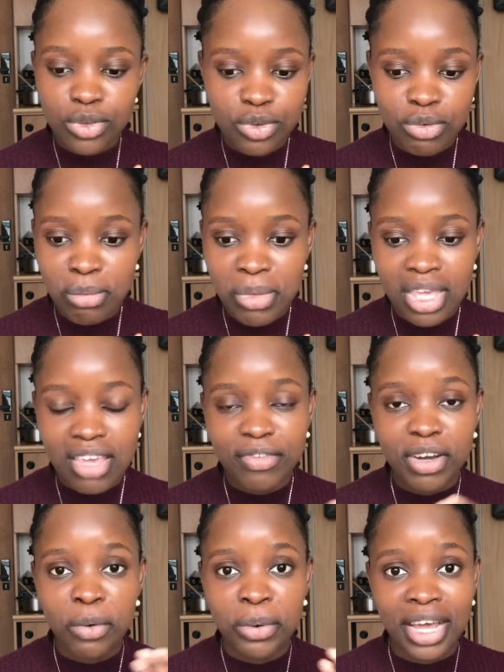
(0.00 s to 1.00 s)
to me,
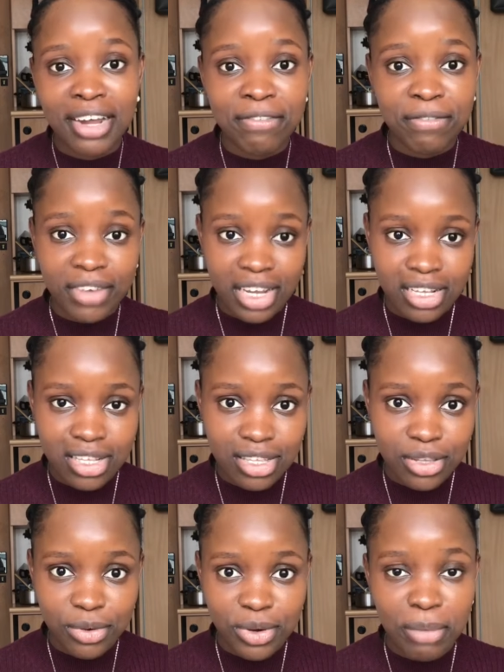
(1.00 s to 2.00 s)
if I would
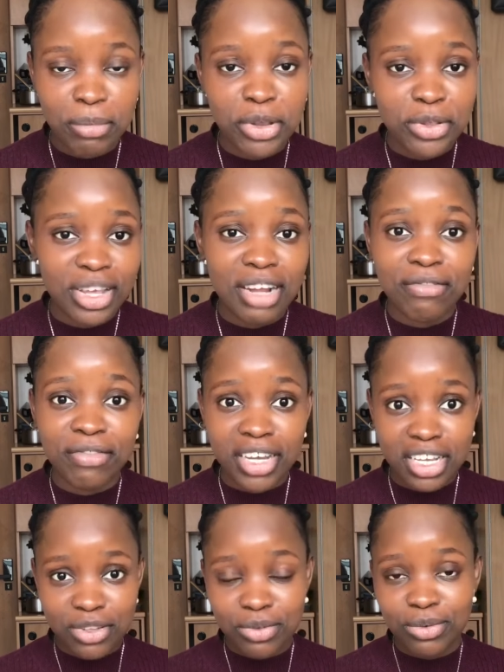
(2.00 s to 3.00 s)
advise you, I'm going to
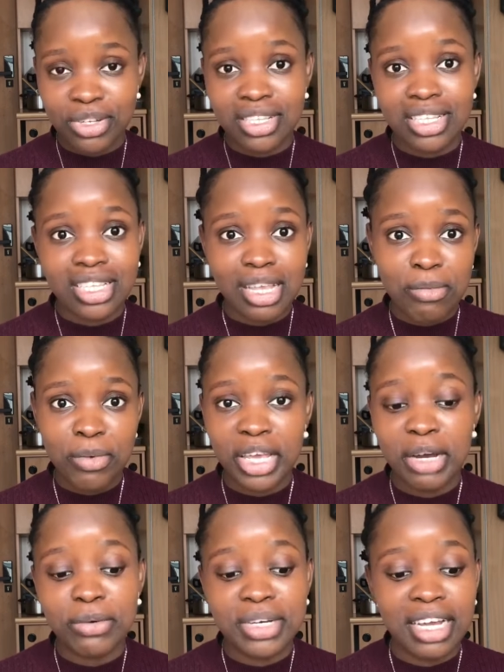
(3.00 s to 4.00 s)
advise you the same way
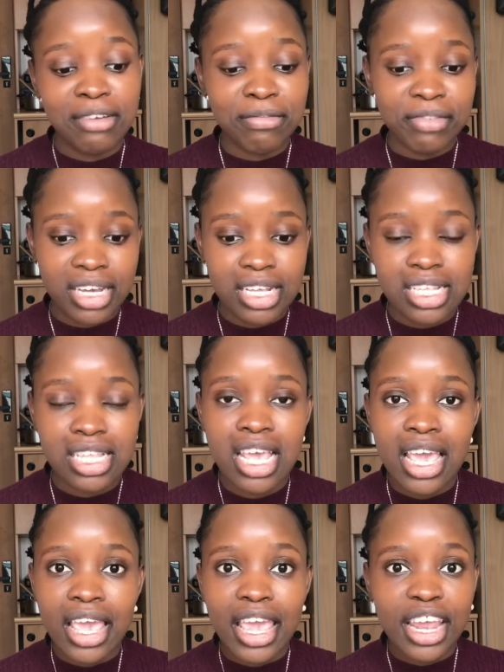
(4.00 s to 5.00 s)
I would advise
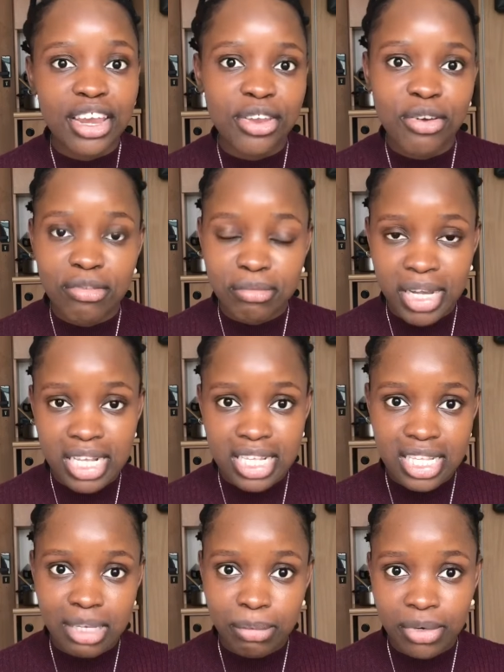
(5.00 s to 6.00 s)
any of my
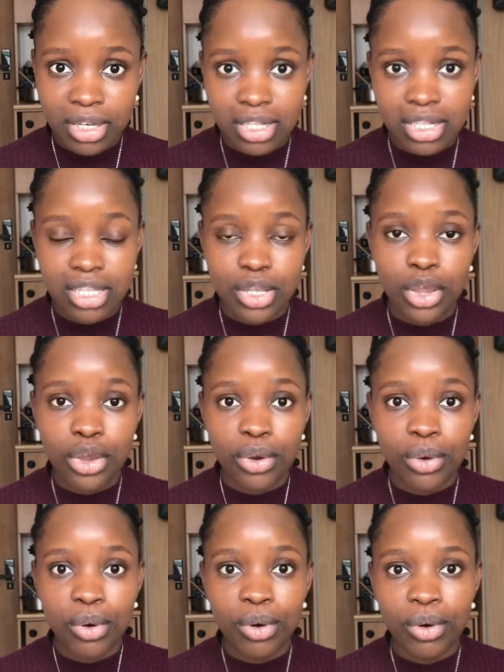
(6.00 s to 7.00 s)
siblings.
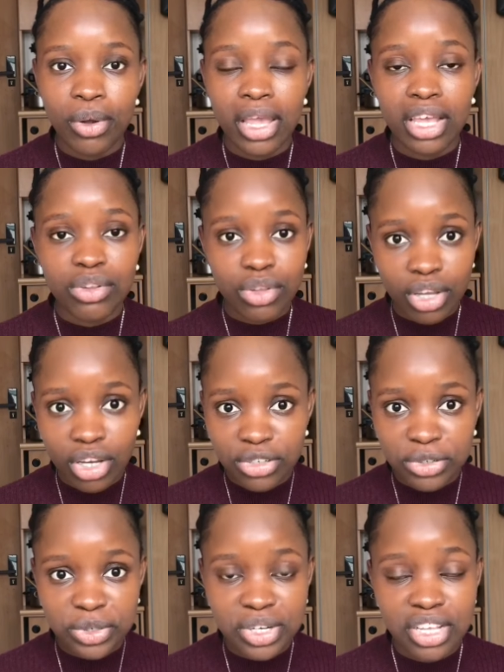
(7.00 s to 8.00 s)
Your
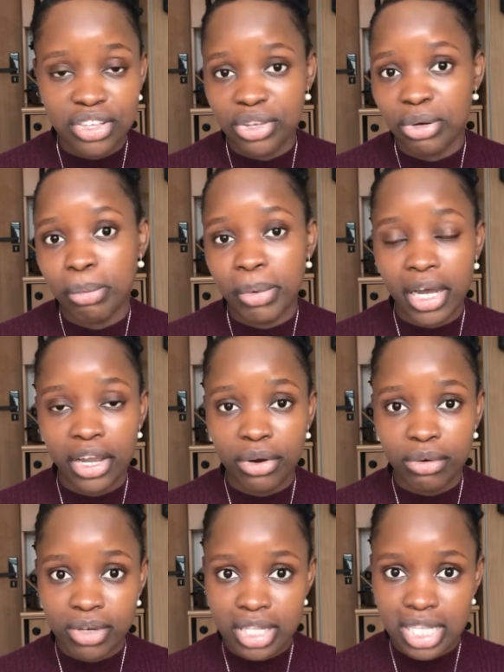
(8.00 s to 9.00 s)
education is your
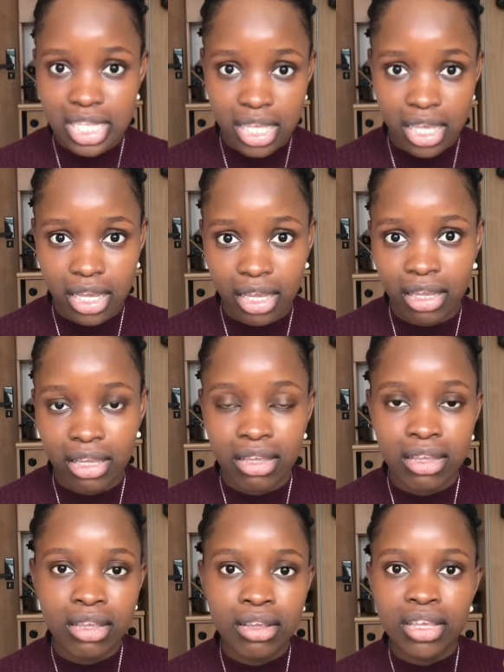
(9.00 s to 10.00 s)
priority.
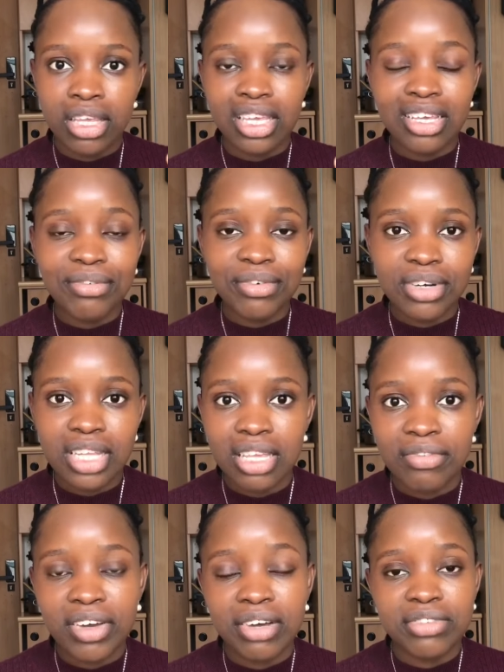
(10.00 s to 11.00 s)
Even
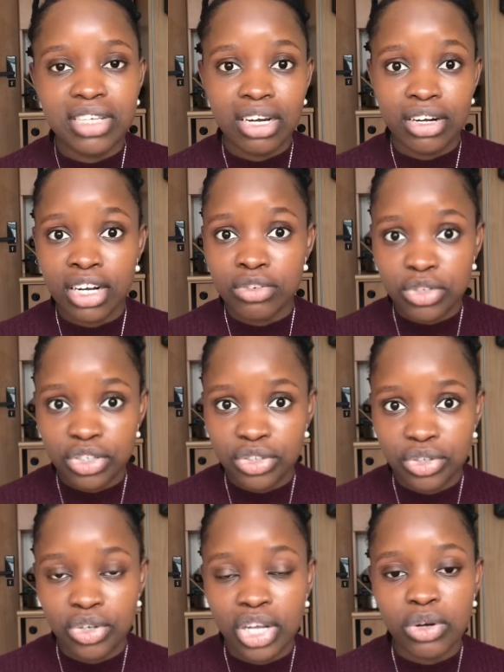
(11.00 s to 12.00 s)
if after
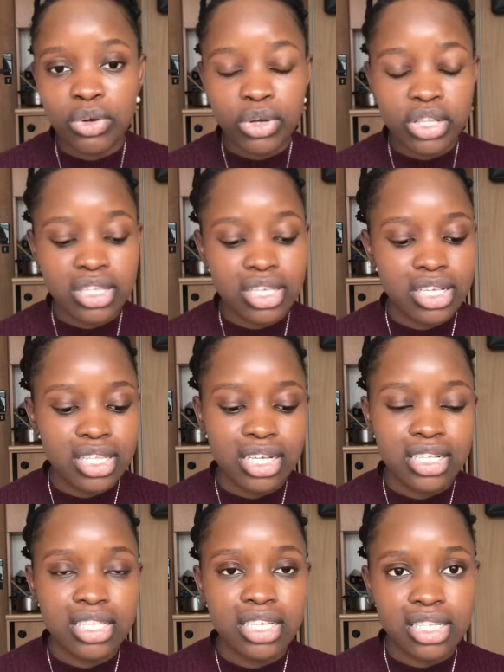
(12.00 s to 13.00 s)
graduation you're not going to use
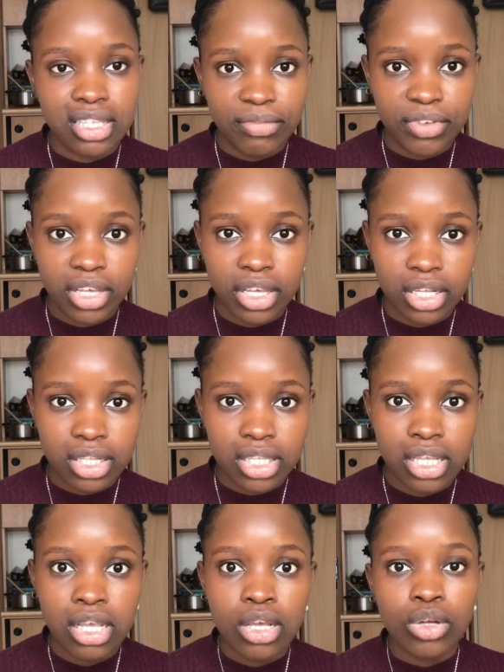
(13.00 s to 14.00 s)
that certificate
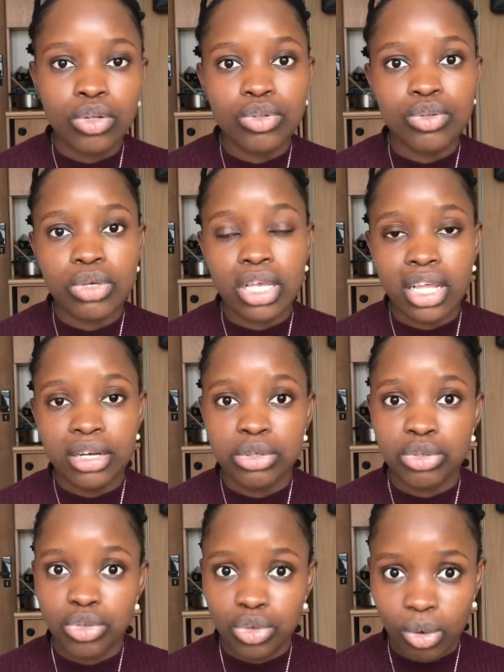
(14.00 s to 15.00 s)
to get
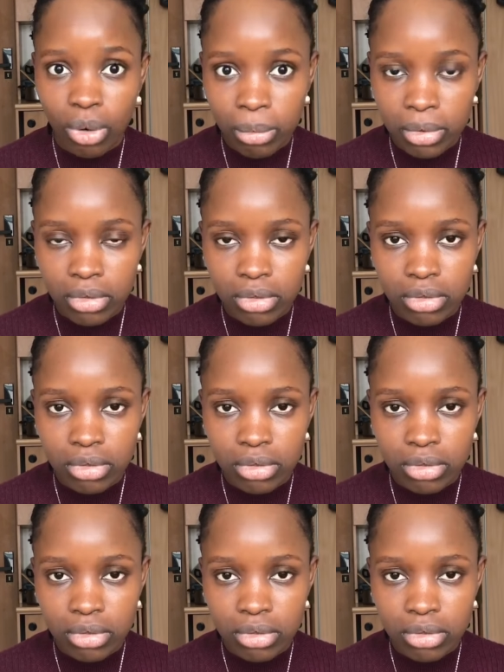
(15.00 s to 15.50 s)
a job,